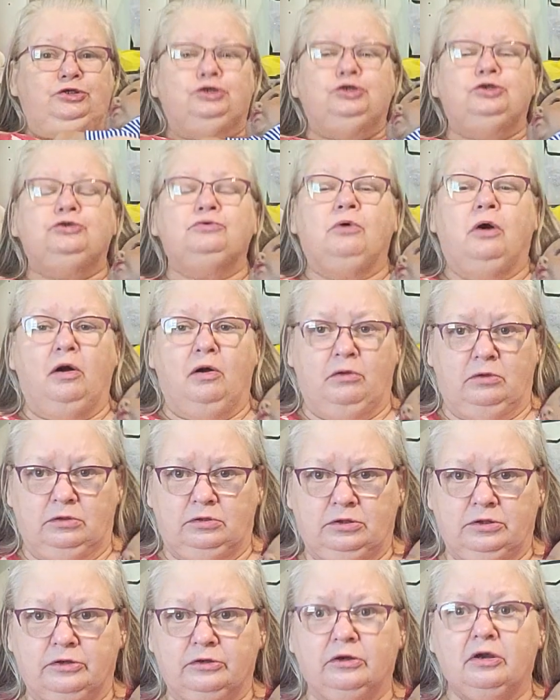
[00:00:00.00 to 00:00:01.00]
you
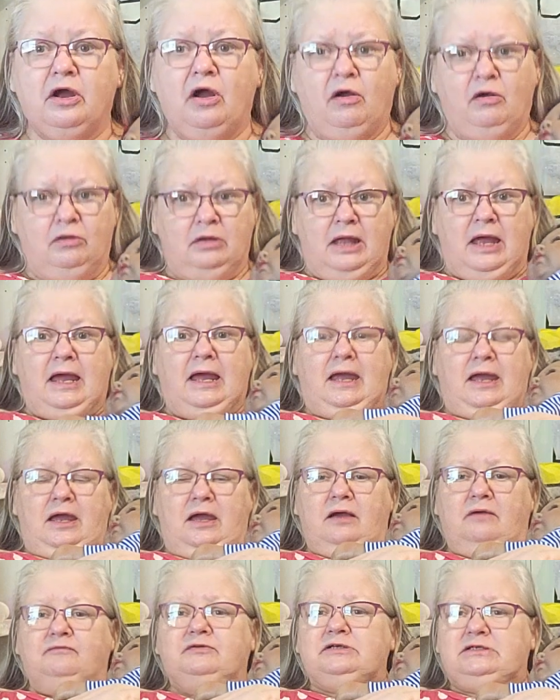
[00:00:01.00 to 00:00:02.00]
all are all I
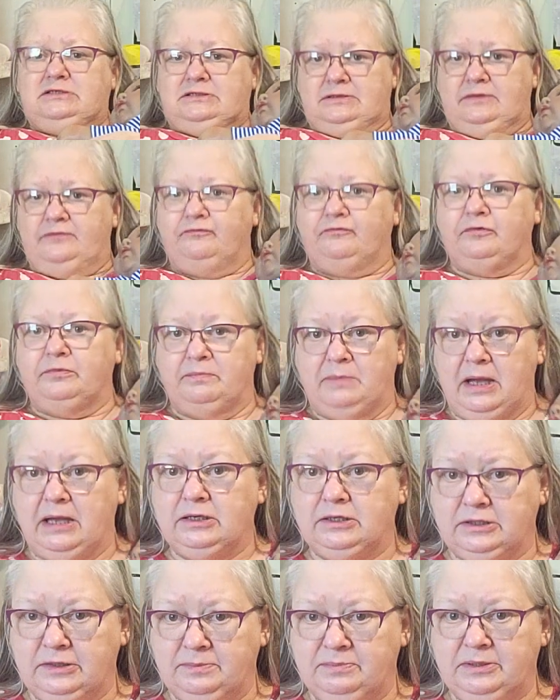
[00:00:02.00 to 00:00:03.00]
have except for my
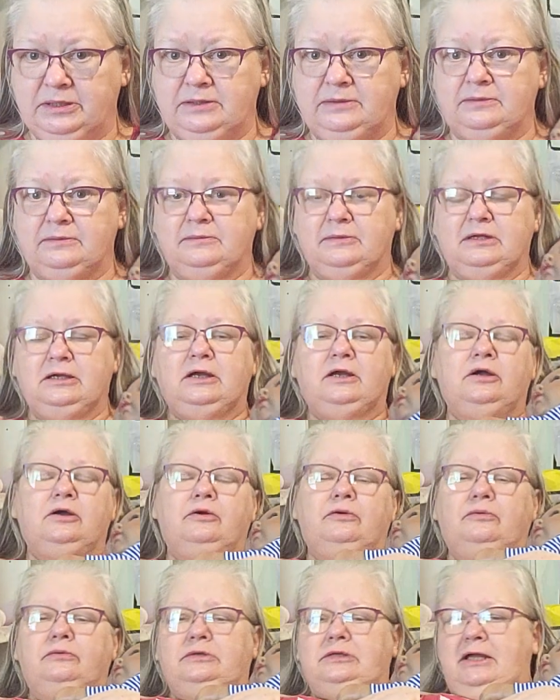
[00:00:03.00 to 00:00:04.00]
hubby
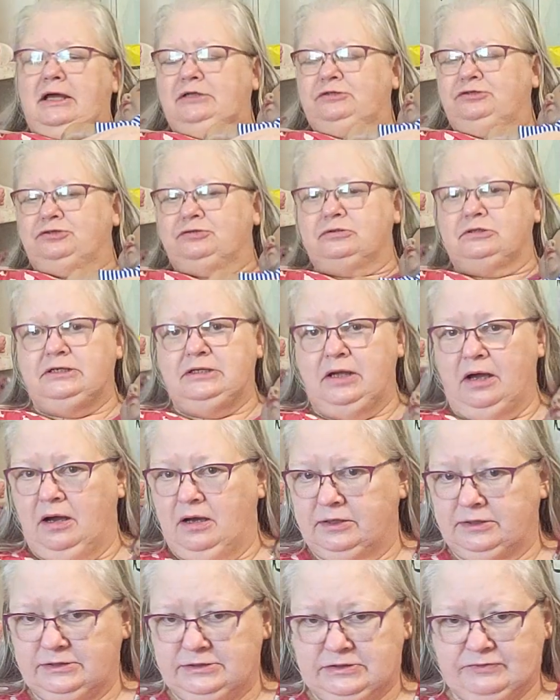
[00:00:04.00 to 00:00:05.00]
naturally
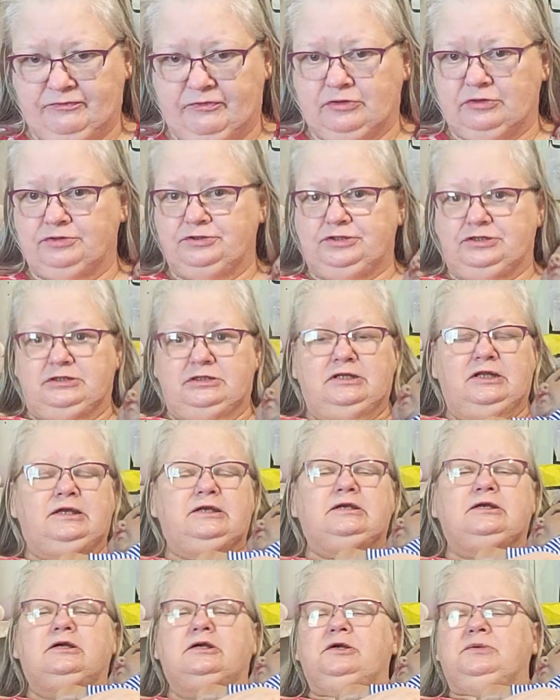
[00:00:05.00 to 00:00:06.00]
God is first and
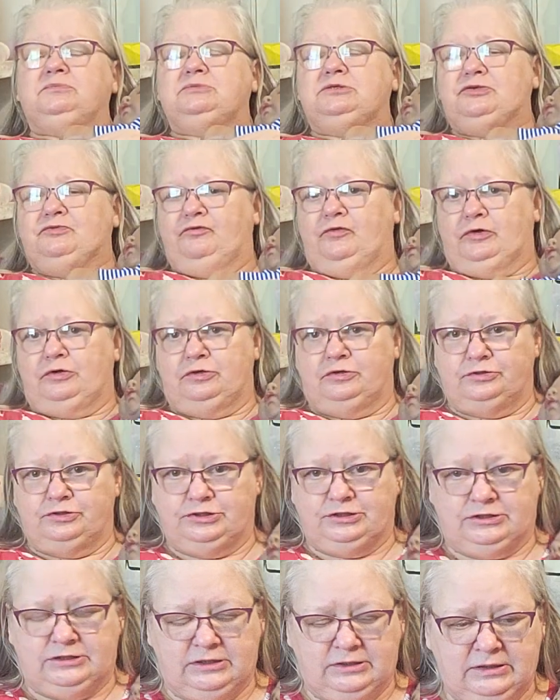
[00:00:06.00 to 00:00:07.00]
he comes
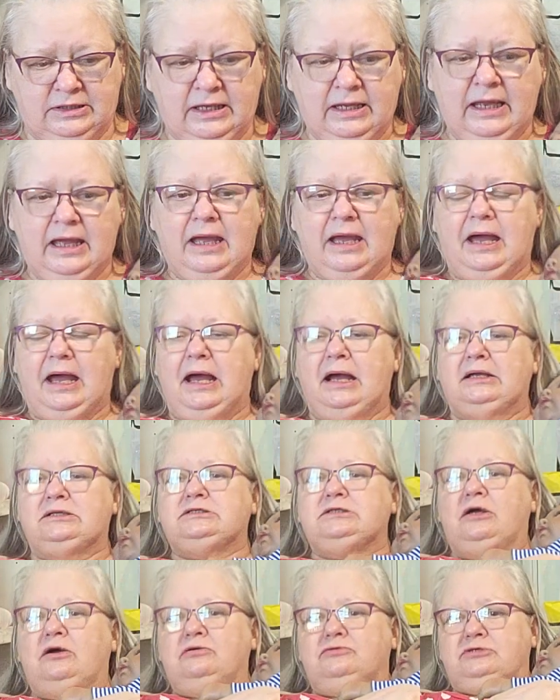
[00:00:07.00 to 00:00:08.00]
first and I
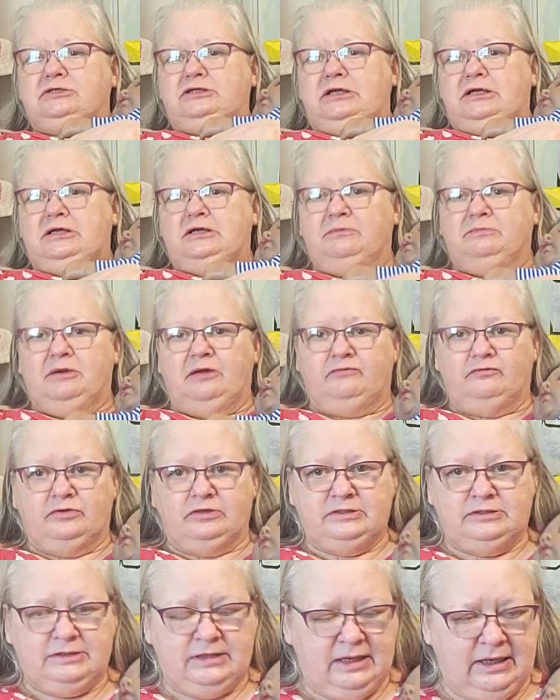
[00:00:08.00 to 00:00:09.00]
talk to him
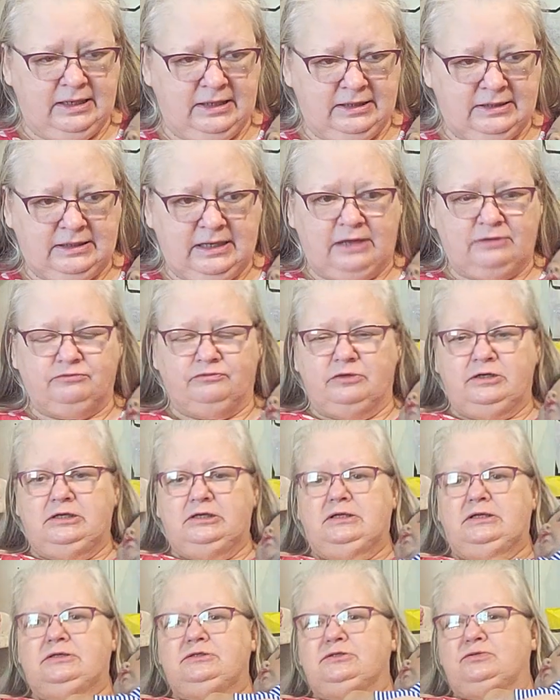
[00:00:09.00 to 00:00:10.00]
every day and I
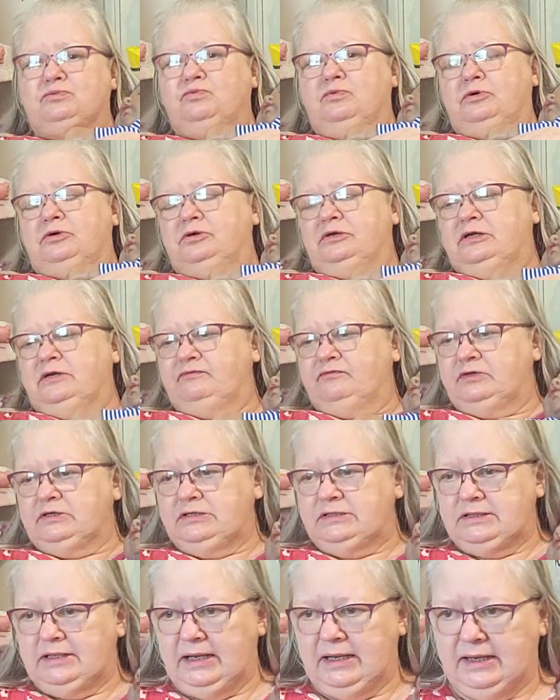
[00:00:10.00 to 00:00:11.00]
read his word every
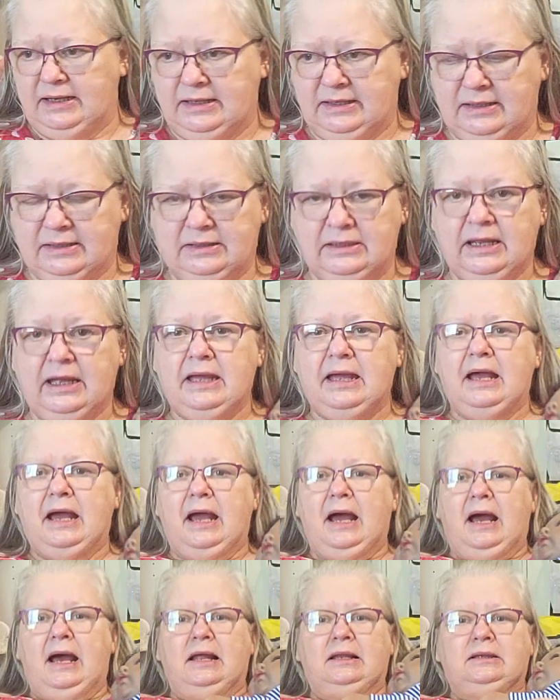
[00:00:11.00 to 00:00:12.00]
day and
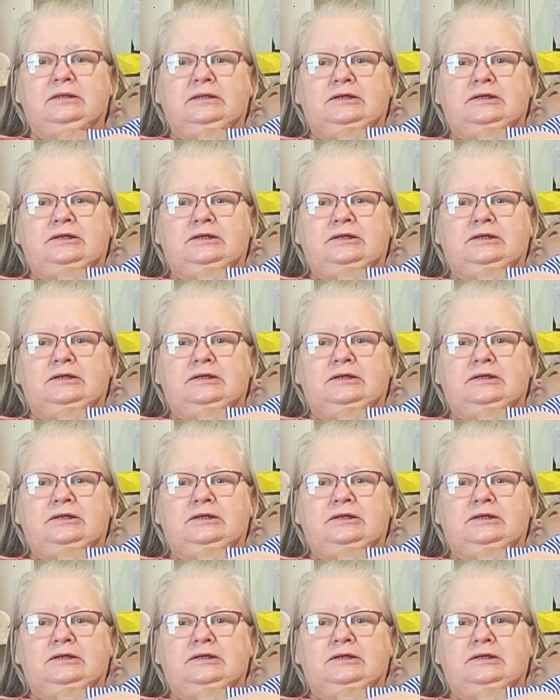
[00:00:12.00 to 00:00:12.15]
I